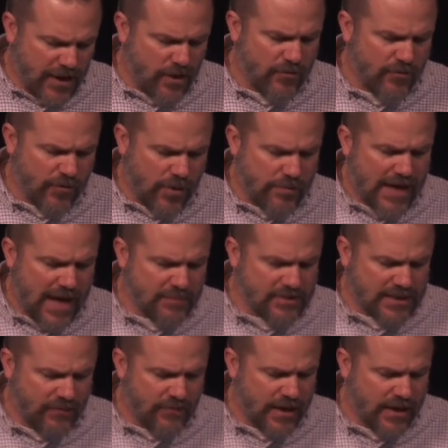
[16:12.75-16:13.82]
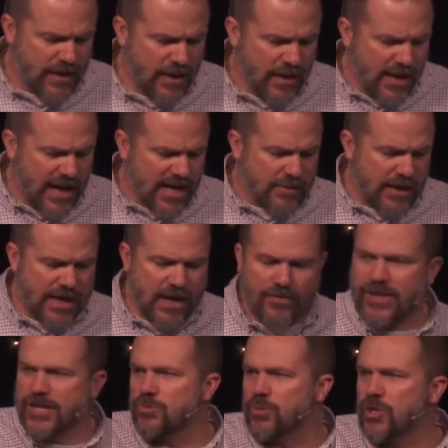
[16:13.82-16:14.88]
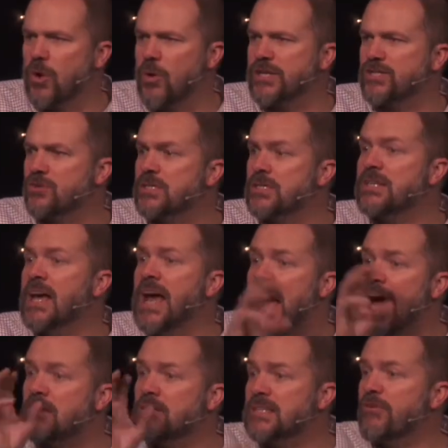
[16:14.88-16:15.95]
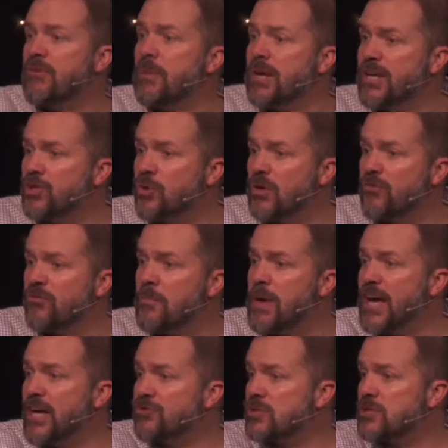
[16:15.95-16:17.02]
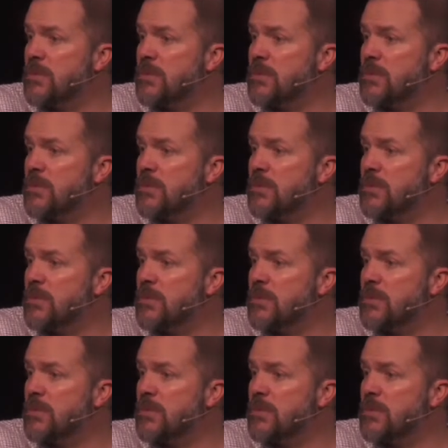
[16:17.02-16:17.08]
from captivity and about how things were going. So he says, how's everybody doing from Ezra's